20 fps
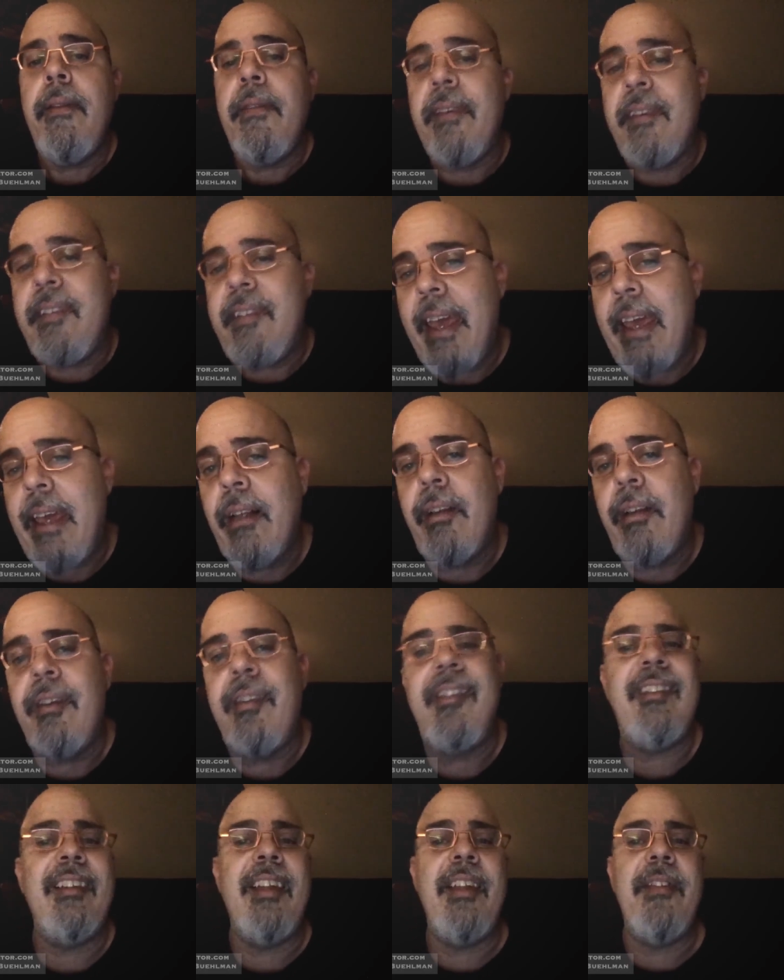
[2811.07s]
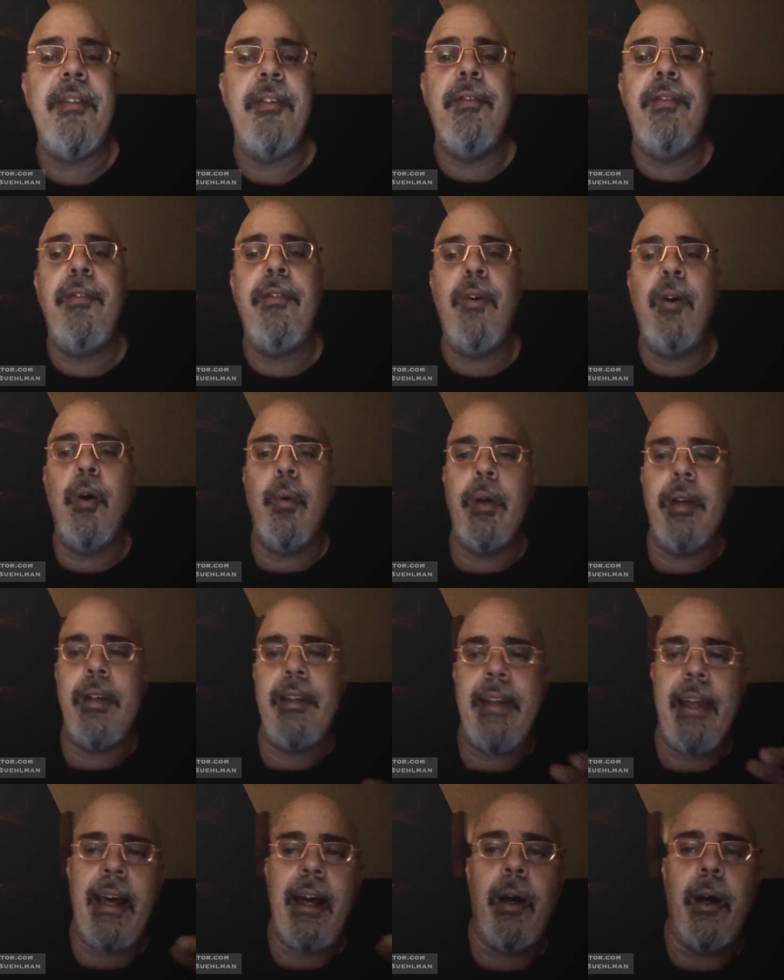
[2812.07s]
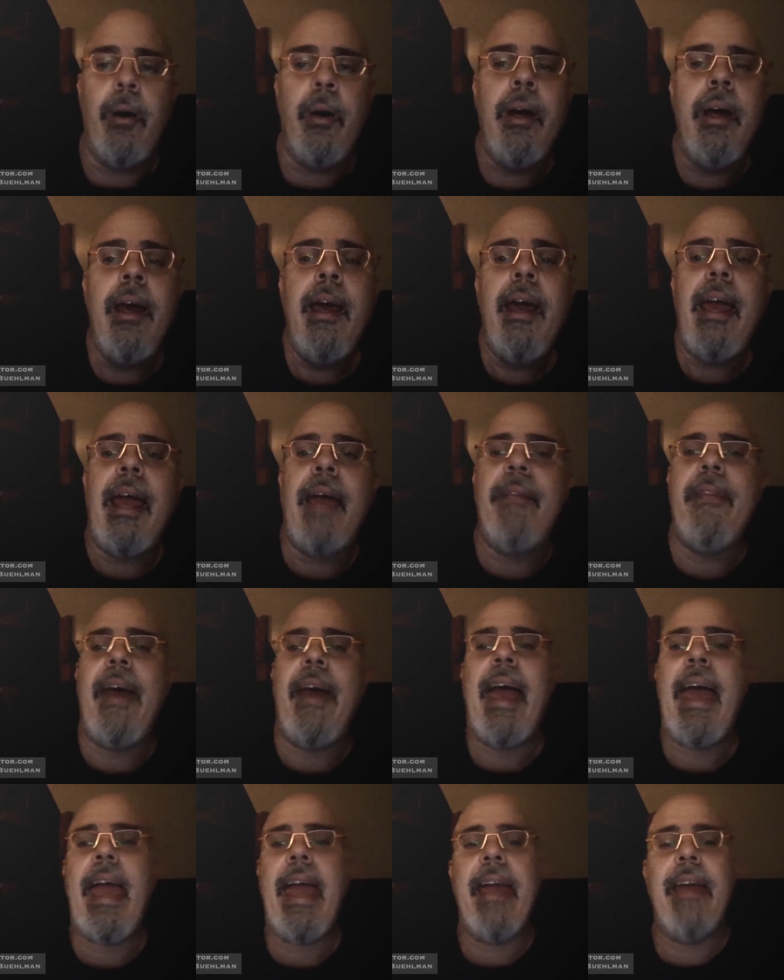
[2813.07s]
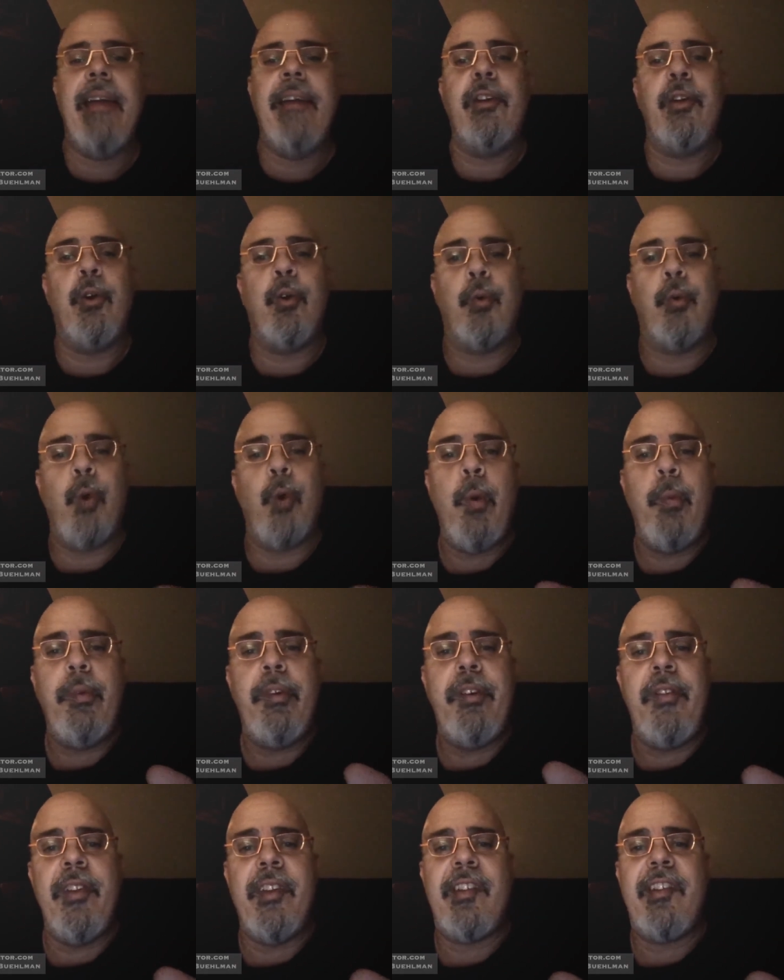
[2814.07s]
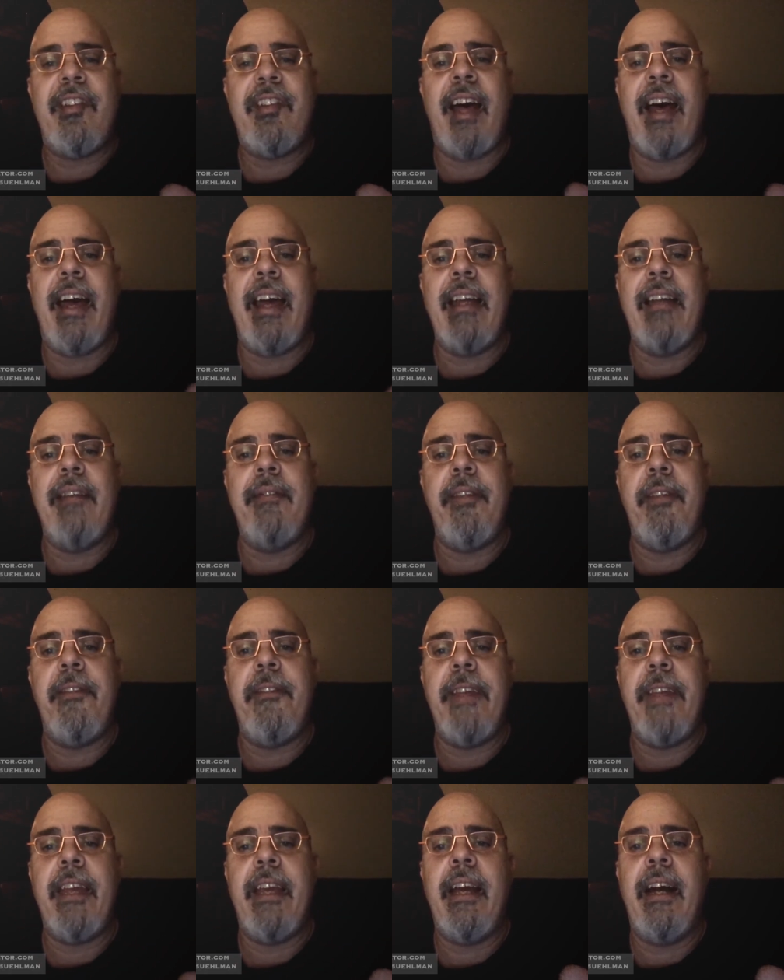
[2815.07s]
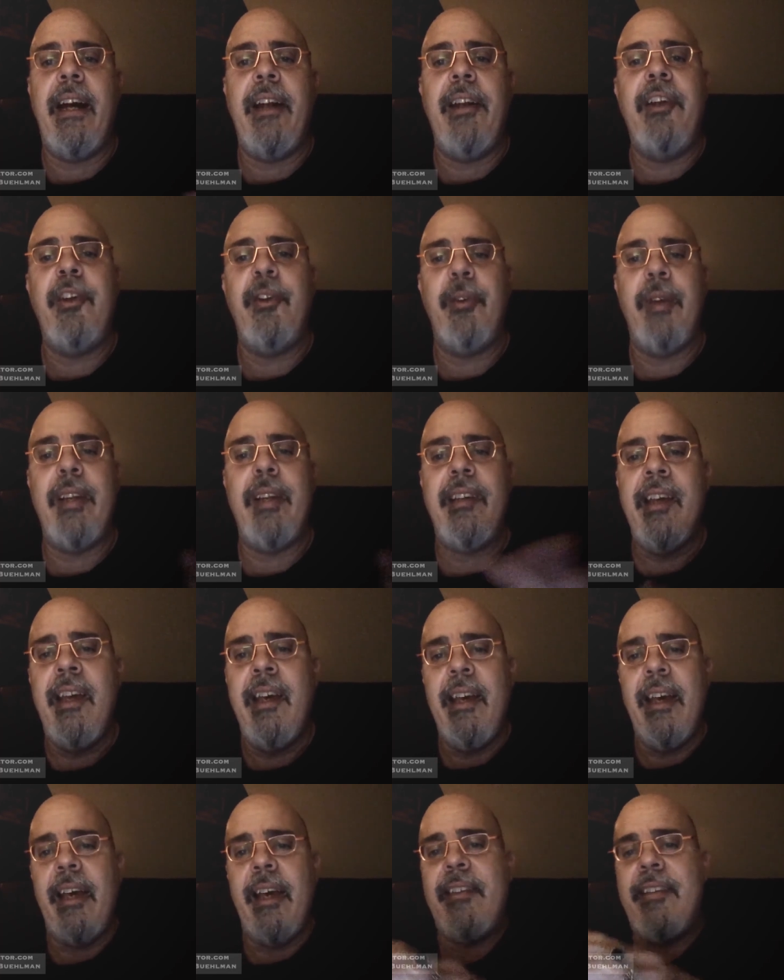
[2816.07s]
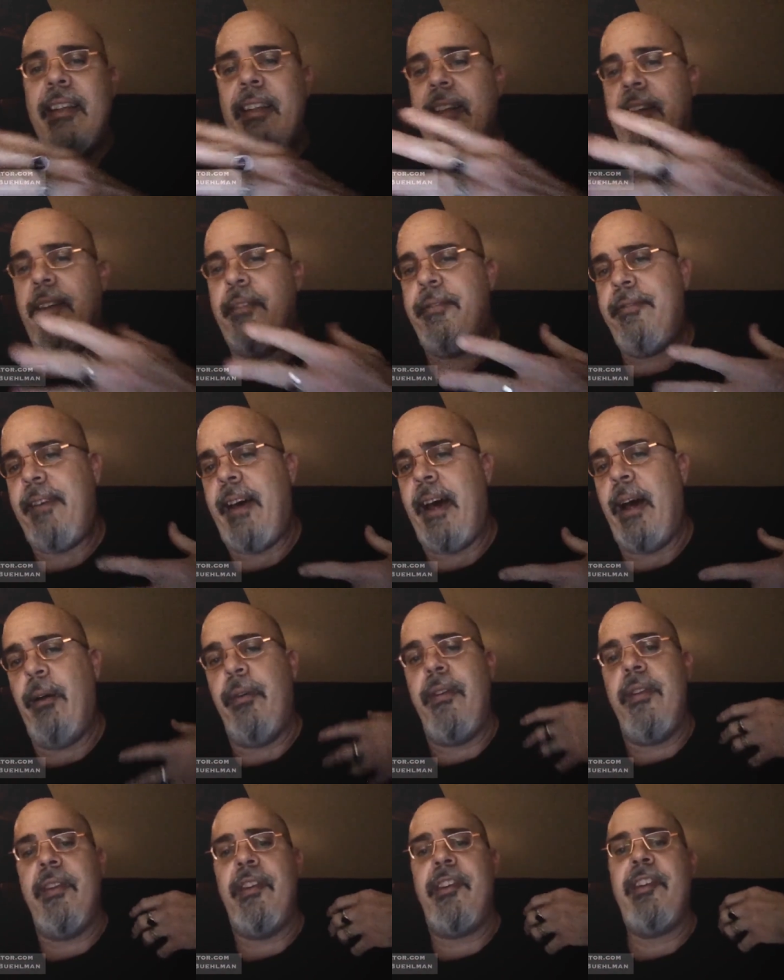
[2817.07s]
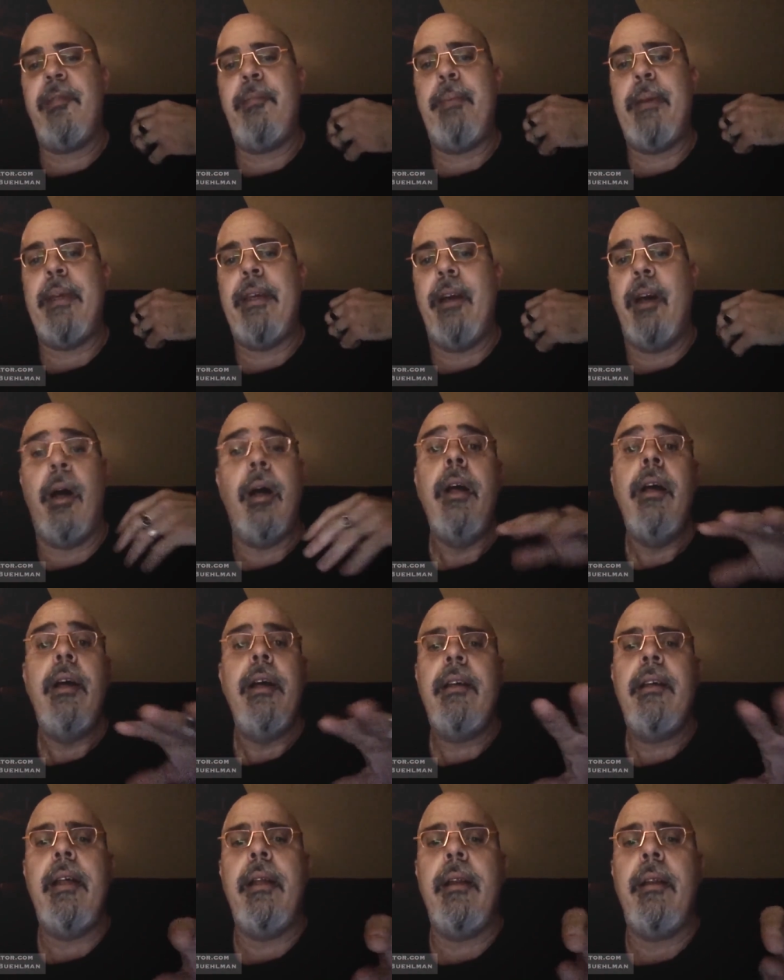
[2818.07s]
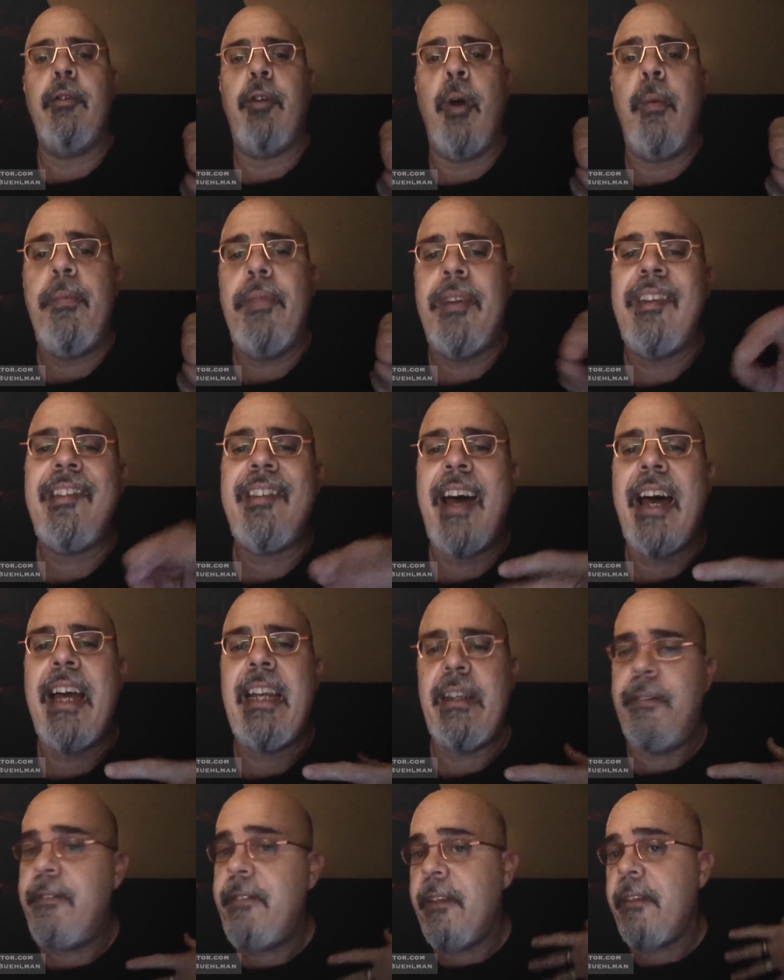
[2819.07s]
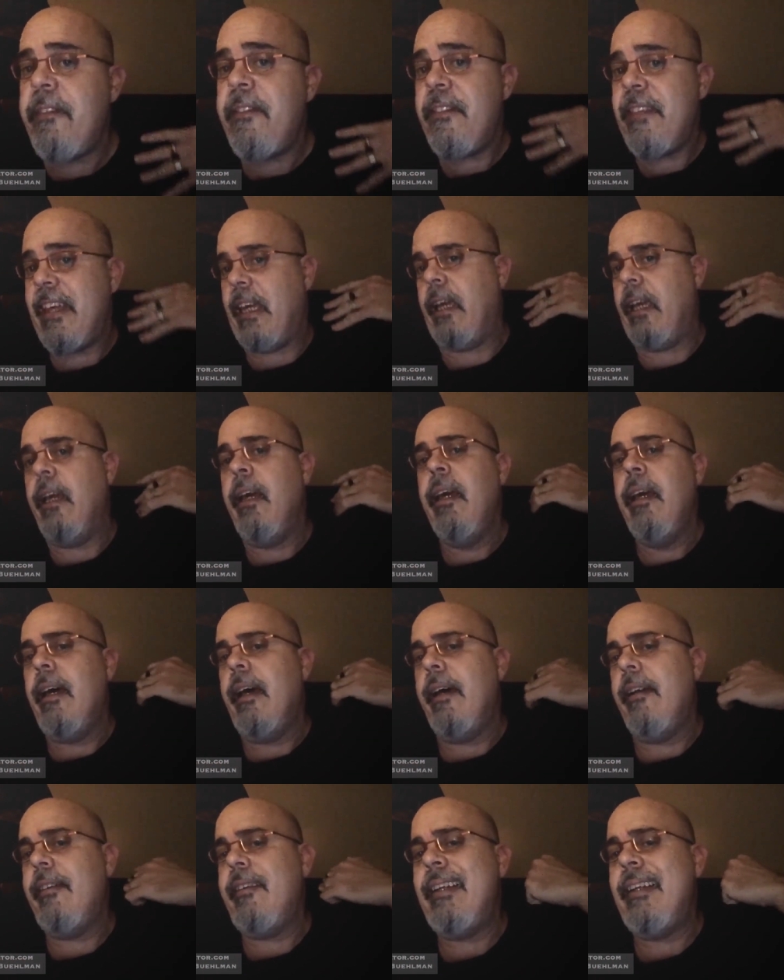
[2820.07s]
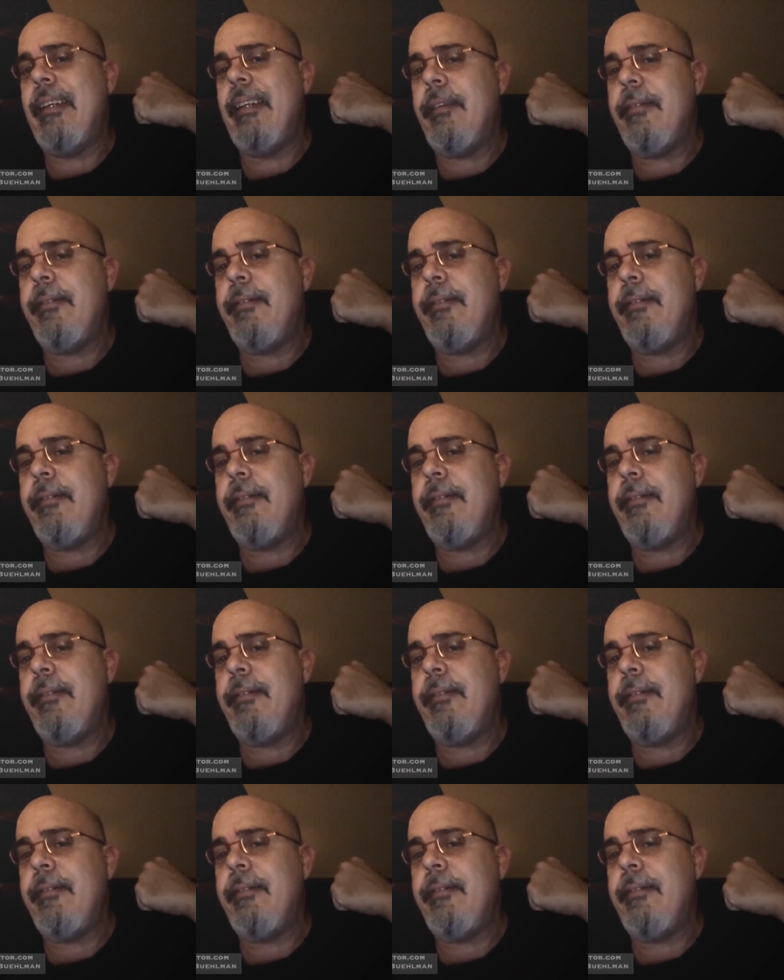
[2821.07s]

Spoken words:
The tail slithered forward now, and the hand groped the side of the thing under it until it found the spear. Groped the side of the thing until